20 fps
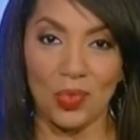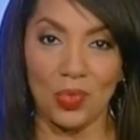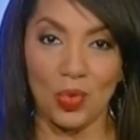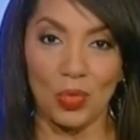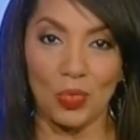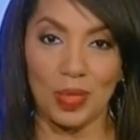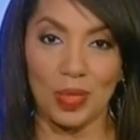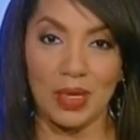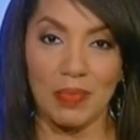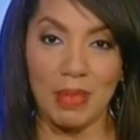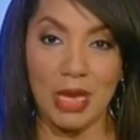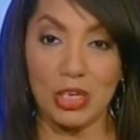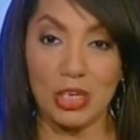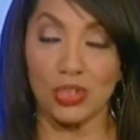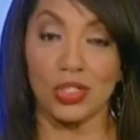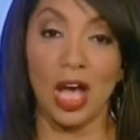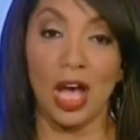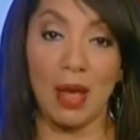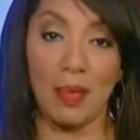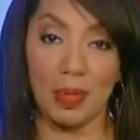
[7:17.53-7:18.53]
will be a
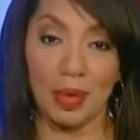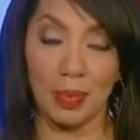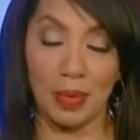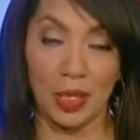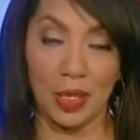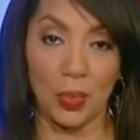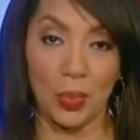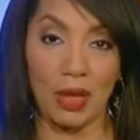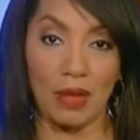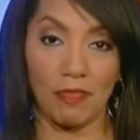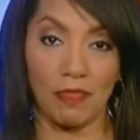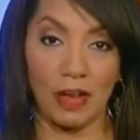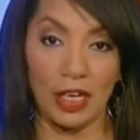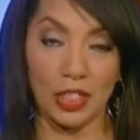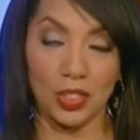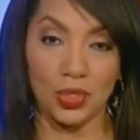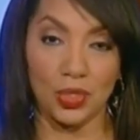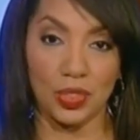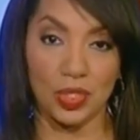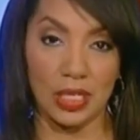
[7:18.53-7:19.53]
major topic, by the way, on
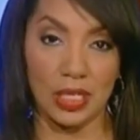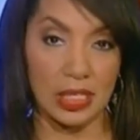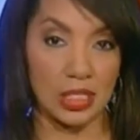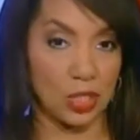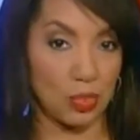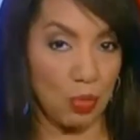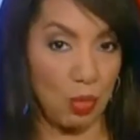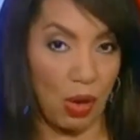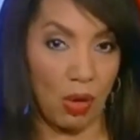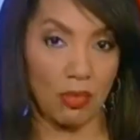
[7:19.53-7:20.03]
Fox News Sunday tomorrow.